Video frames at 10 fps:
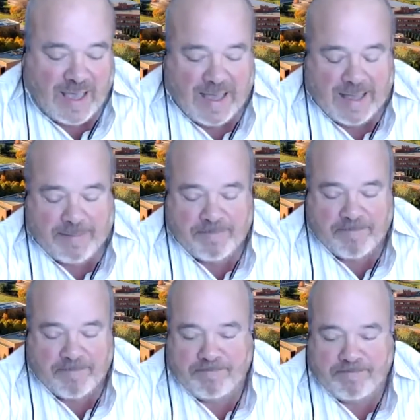isn't
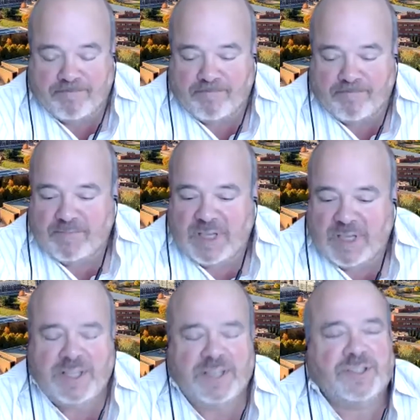
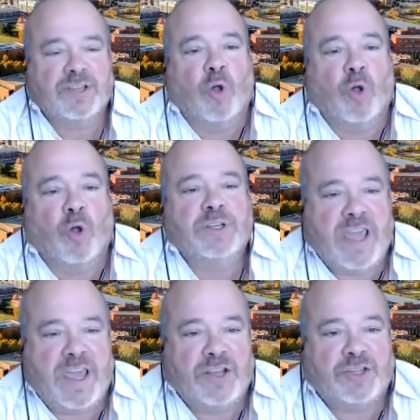this a golden
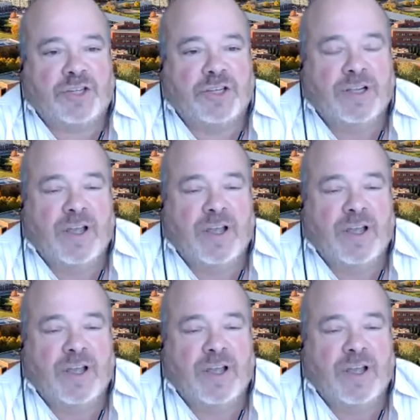age